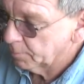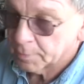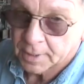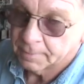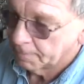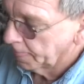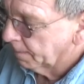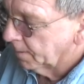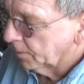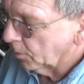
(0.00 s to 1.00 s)
but
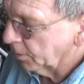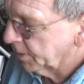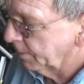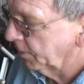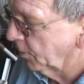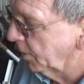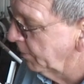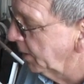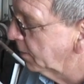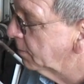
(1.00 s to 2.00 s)
a long time ago I
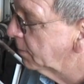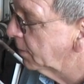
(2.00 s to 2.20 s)
made a,